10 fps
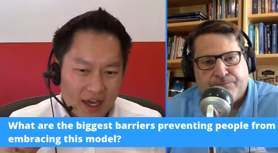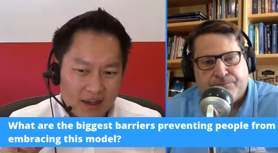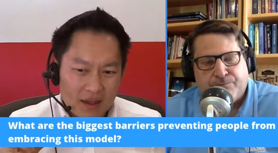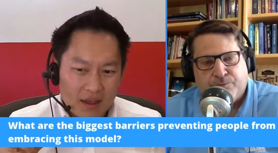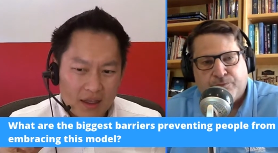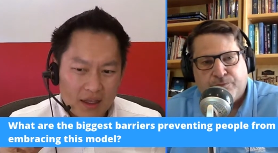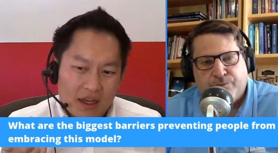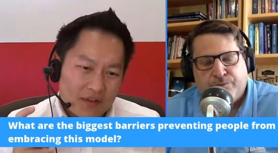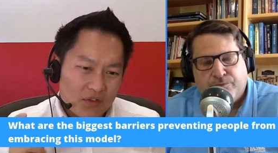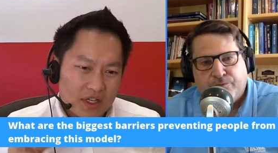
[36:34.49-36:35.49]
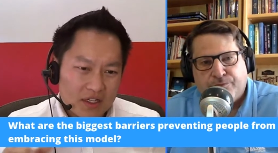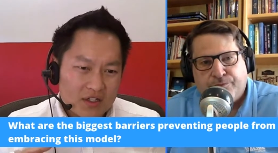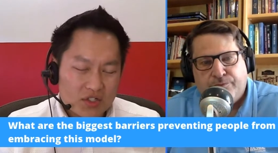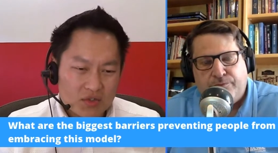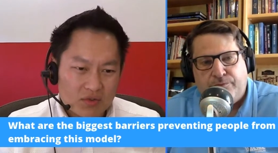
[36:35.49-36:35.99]
Speaker 1: that in every
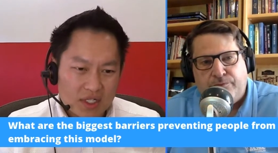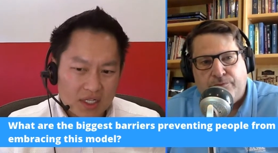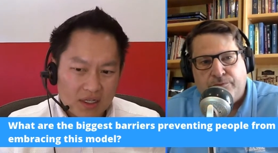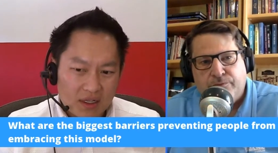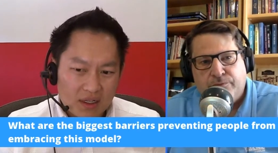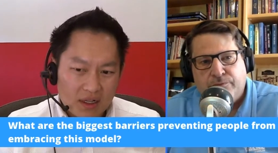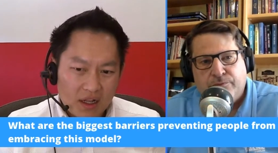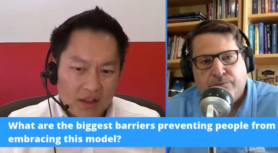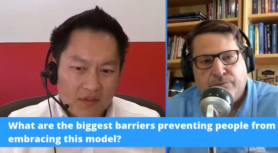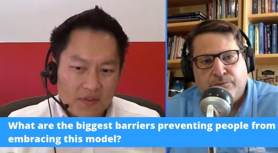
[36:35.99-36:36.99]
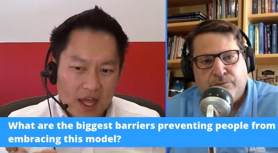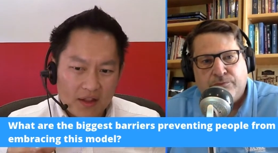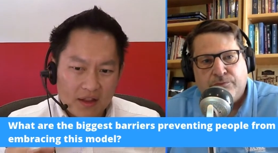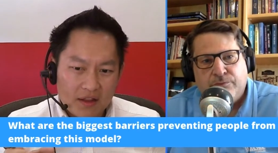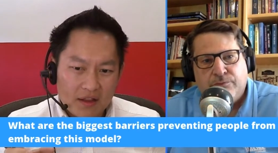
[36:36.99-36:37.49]
industry
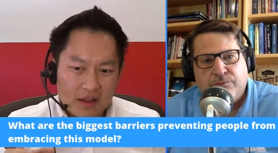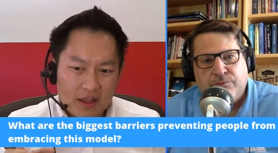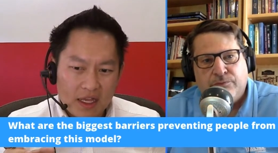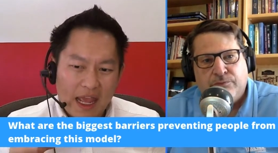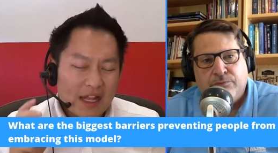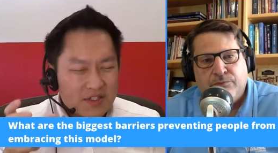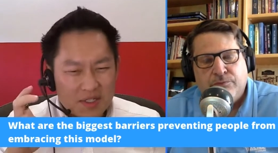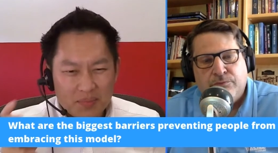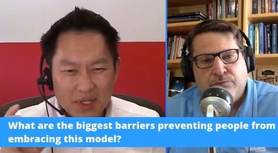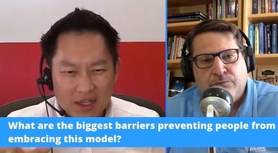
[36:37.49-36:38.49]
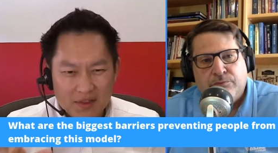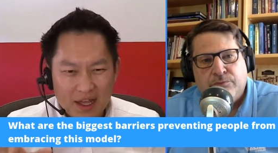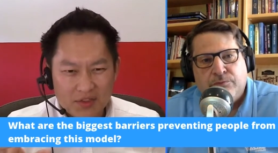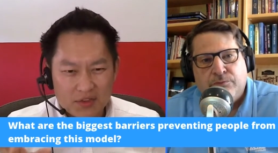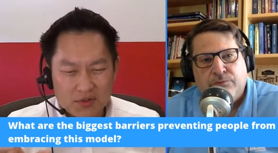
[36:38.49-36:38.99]
that it ends up like
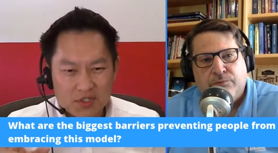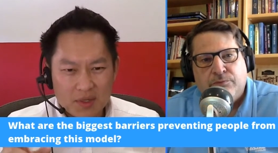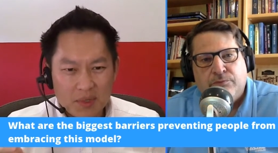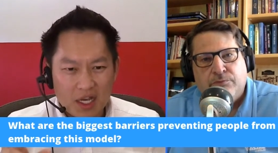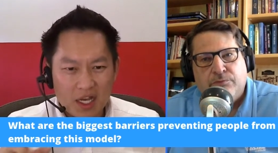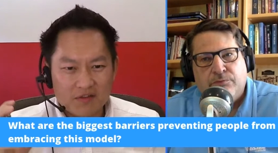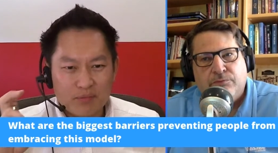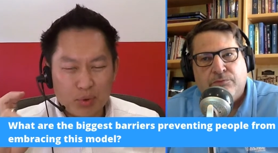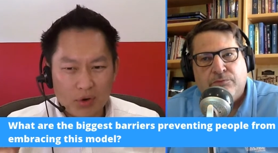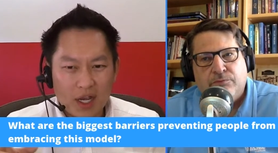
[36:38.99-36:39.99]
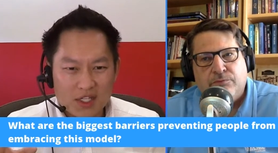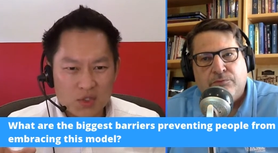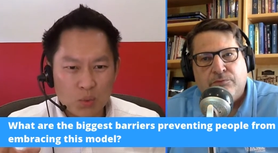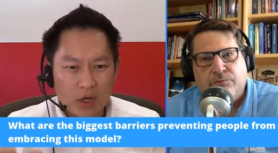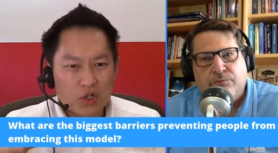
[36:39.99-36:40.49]
that that there's some kind of
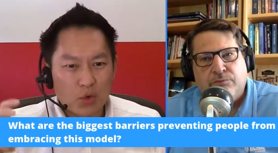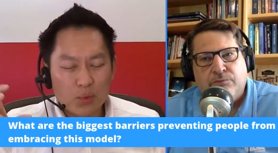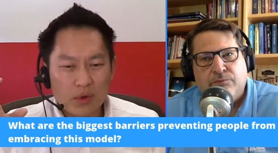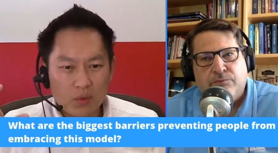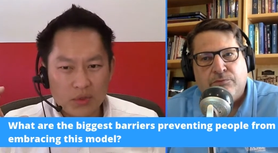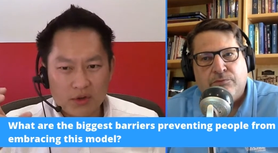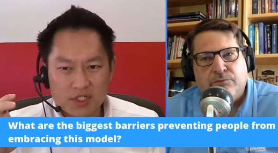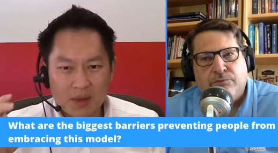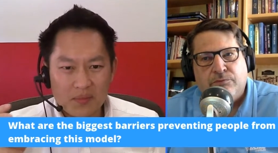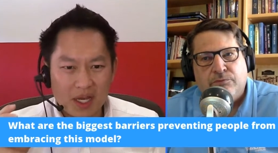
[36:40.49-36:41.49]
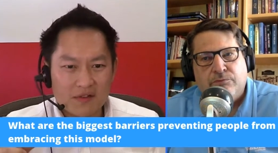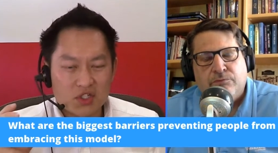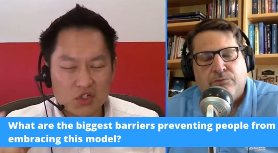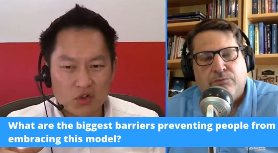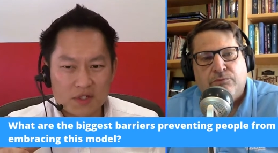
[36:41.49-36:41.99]
price where you're there's some kind of
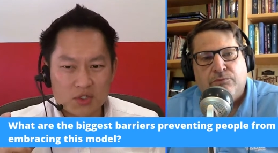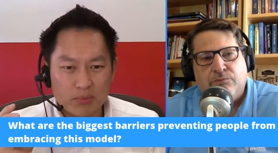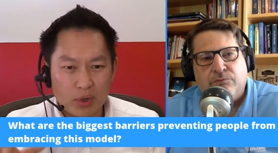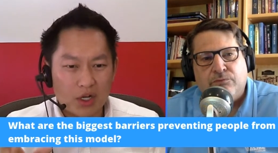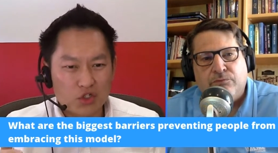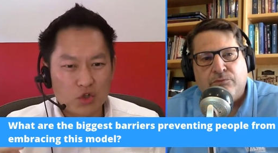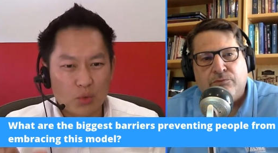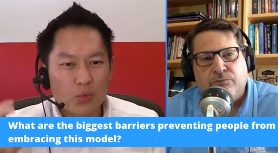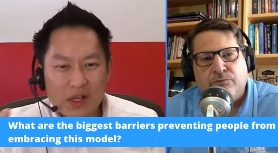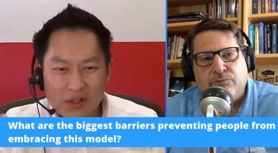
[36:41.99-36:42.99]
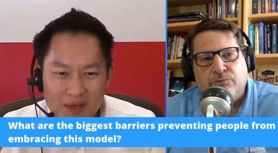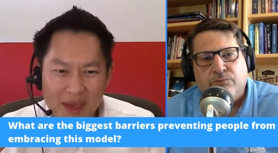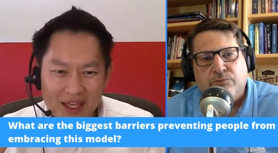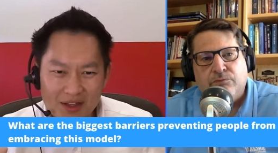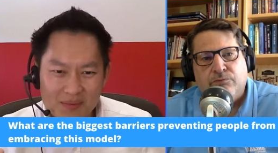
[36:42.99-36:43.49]
service or product you're really
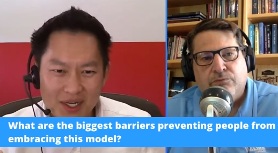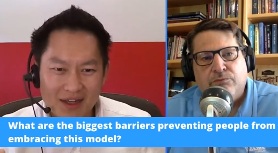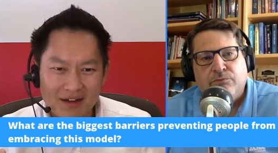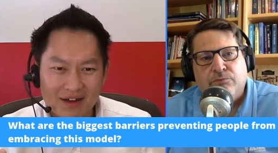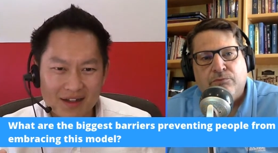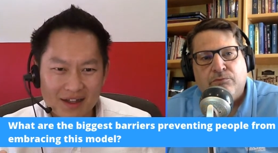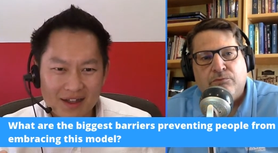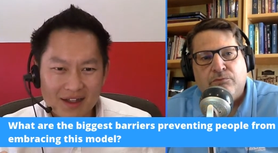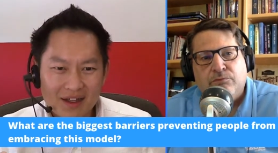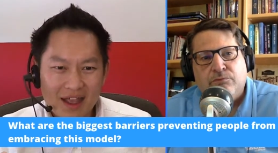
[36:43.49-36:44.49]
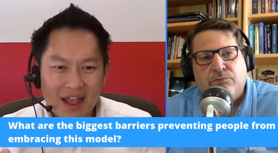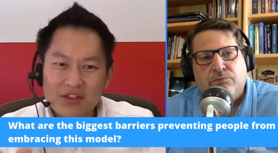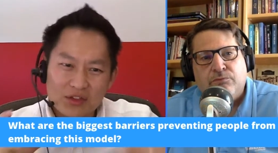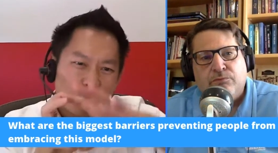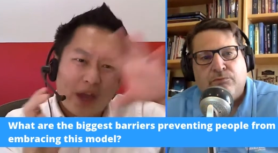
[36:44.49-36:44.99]
making the money on
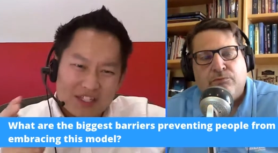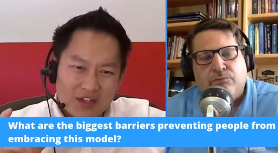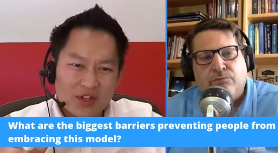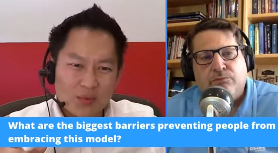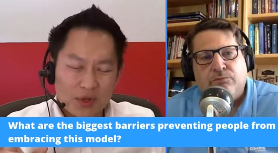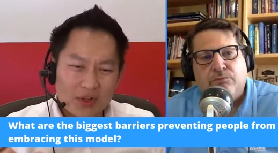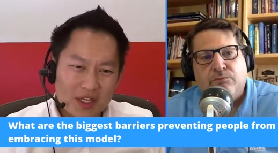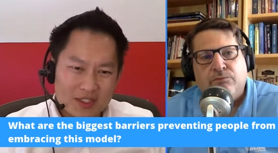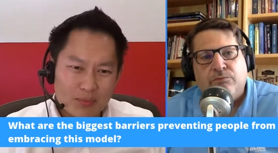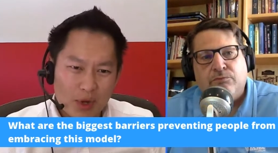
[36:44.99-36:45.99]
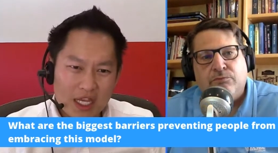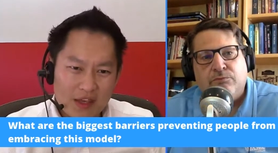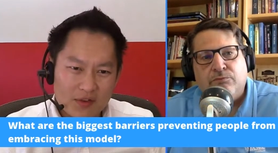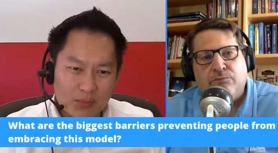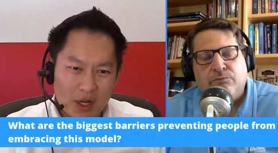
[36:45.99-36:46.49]
and then the rest of it really is a
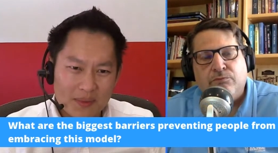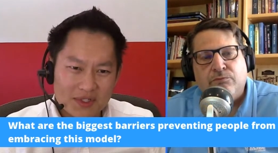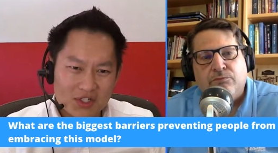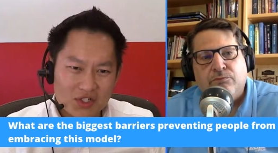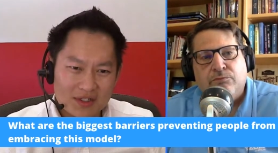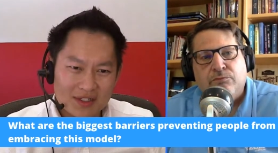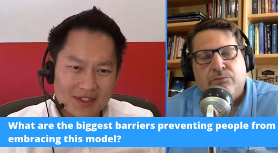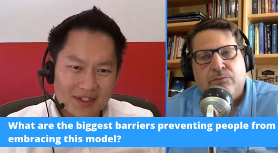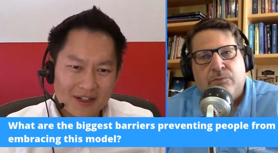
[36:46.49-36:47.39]
break-even proposition,